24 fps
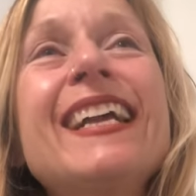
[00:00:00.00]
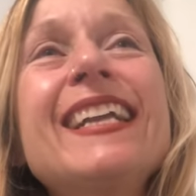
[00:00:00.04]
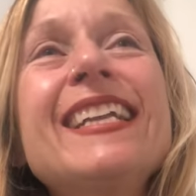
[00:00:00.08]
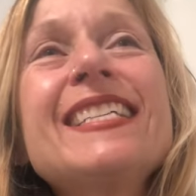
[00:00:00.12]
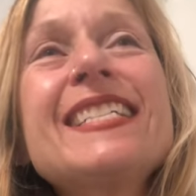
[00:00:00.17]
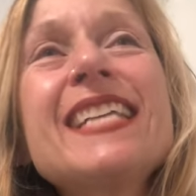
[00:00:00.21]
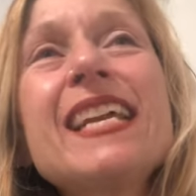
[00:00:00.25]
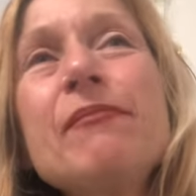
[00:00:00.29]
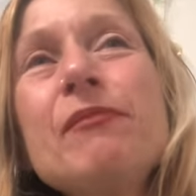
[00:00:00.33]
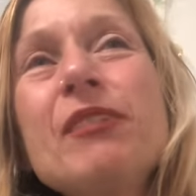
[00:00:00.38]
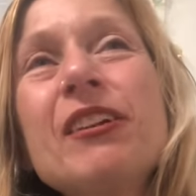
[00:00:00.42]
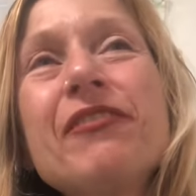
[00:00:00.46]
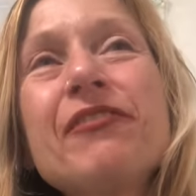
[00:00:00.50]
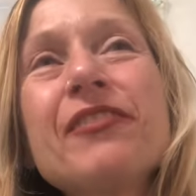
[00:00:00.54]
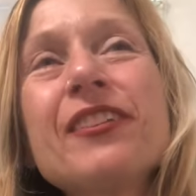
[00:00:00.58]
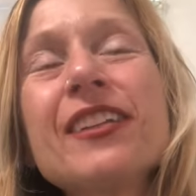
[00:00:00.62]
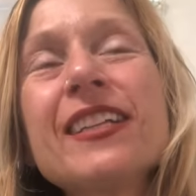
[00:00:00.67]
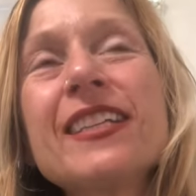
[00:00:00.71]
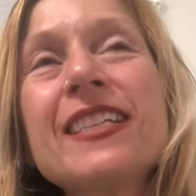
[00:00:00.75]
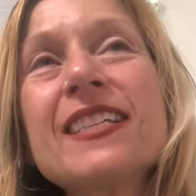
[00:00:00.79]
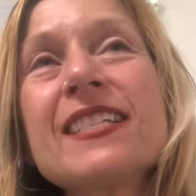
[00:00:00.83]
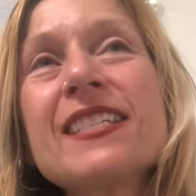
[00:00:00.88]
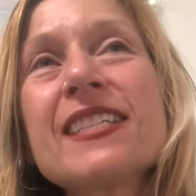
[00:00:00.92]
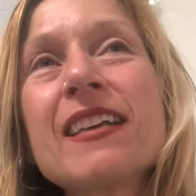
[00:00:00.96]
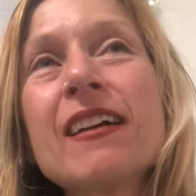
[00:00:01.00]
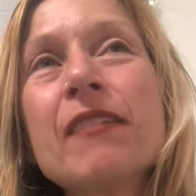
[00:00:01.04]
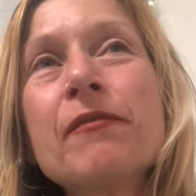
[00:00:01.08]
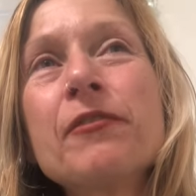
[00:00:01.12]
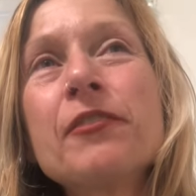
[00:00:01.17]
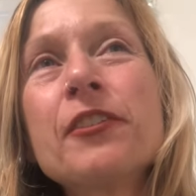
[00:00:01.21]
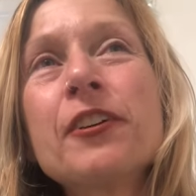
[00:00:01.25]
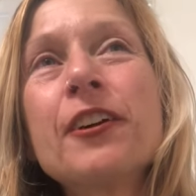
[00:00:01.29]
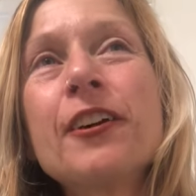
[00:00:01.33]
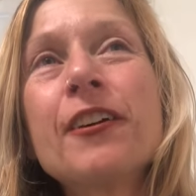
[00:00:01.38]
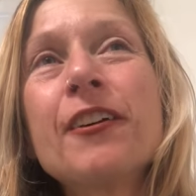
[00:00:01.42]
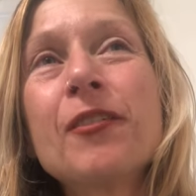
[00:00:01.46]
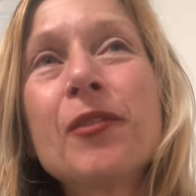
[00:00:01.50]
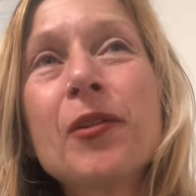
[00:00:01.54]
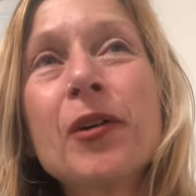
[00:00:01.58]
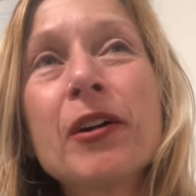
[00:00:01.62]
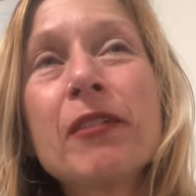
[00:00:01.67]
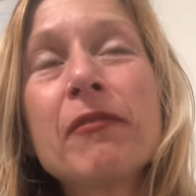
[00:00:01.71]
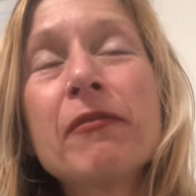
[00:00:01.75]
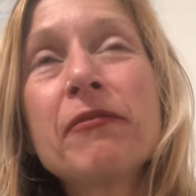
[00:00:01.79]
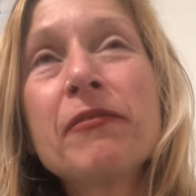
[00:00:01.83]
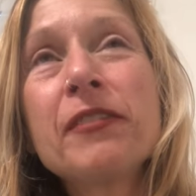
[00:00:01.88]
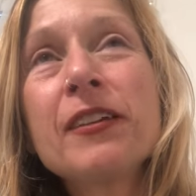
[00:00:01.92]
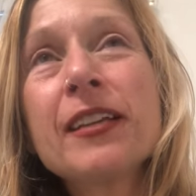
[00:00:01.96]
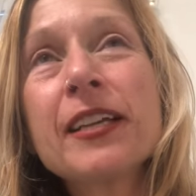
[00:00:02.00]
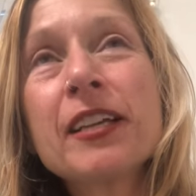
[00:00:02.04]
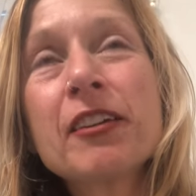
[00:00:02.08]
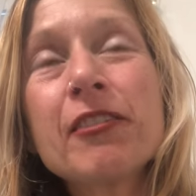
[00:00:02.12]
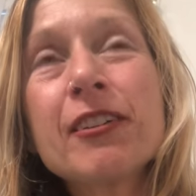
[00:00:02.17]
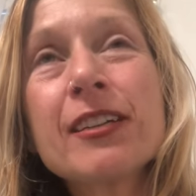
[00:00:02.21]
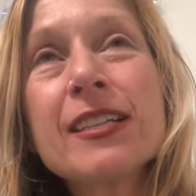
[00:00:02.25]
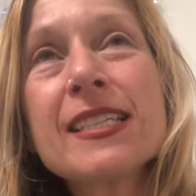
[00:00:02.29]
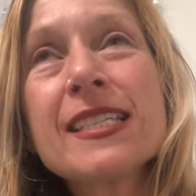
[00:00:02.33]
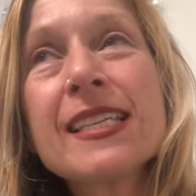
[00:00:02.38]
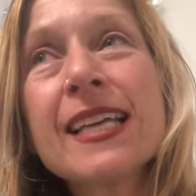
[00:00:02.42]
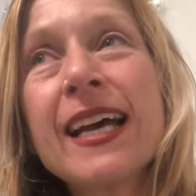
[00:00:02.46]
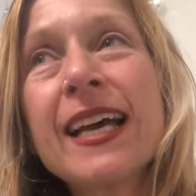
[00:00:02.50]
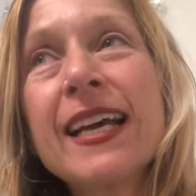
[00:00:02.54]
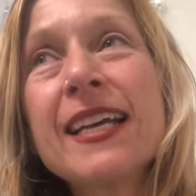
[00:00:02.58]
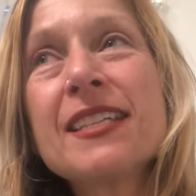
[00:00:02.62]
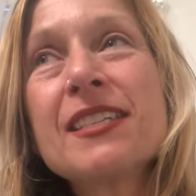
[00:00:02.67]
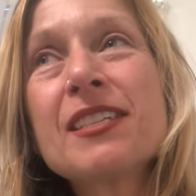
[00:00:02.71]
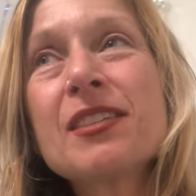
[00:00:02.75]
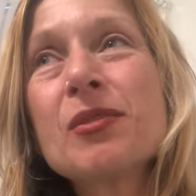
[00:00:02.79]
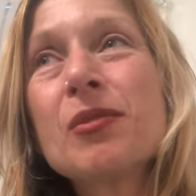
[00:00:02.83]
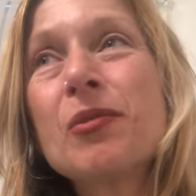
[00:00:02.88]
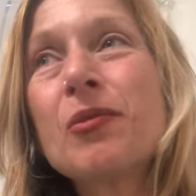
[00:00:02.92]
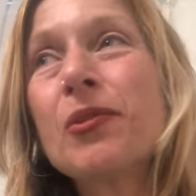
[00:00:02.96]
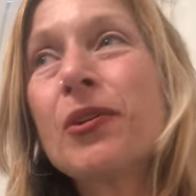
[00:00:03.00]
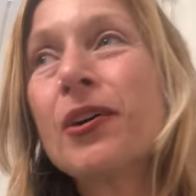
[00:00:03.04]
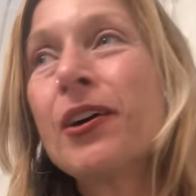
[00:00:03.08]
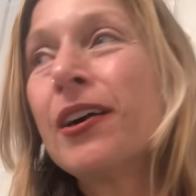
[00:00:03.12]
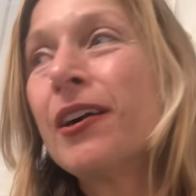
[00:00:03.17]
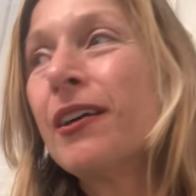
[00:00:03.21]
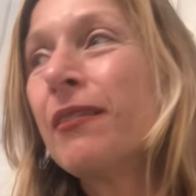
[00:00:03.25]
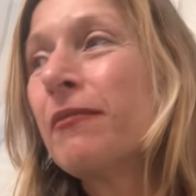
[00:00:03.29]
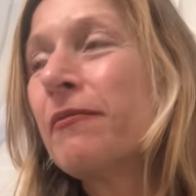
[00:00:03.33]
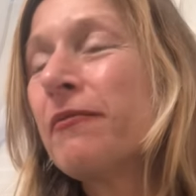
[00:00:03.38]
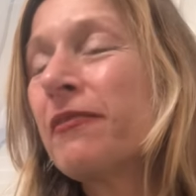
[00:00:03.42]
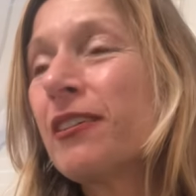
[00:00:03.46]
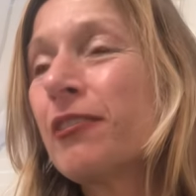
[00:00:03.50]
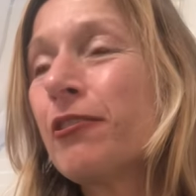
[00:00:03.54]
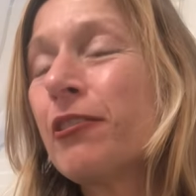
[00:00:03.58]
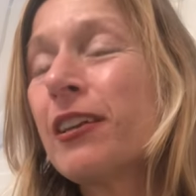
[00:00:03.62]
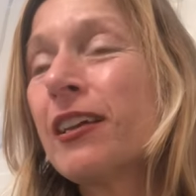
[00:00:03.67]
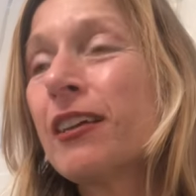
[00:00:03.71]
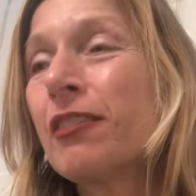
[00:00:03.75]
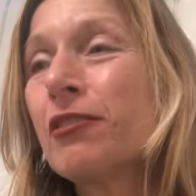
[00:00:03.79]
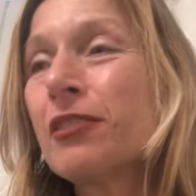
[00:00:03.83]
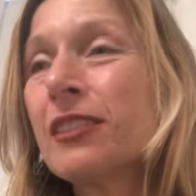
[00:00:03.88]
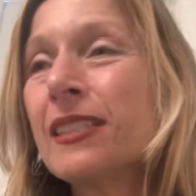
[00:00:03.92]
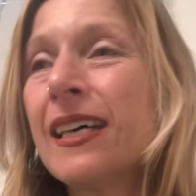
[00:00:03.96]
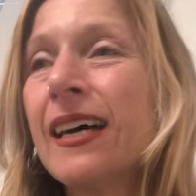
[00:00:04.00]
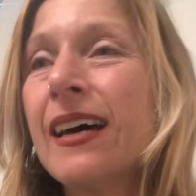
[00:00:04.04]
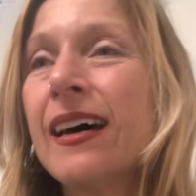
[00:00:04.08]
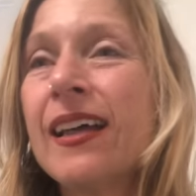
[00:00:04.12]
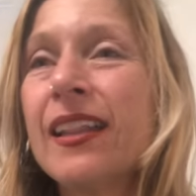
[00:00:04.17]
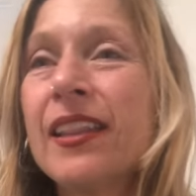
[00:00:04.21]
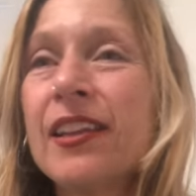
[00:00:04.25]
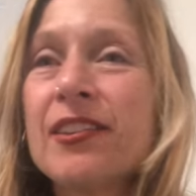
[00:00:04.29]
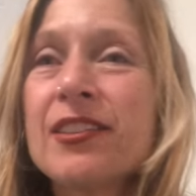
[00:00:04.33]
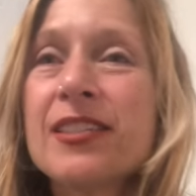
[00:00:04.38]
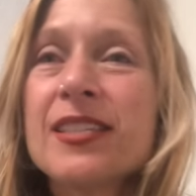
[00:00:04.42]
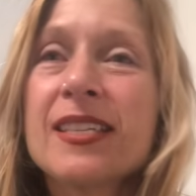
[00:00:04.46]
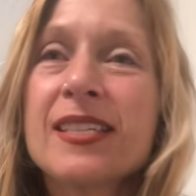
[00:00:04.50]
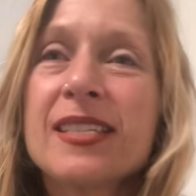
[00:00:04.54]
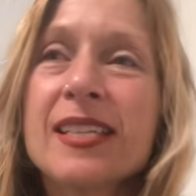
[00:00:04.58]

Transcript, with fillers: anytime you're feeling discomfort or feeling criticized or critical to others,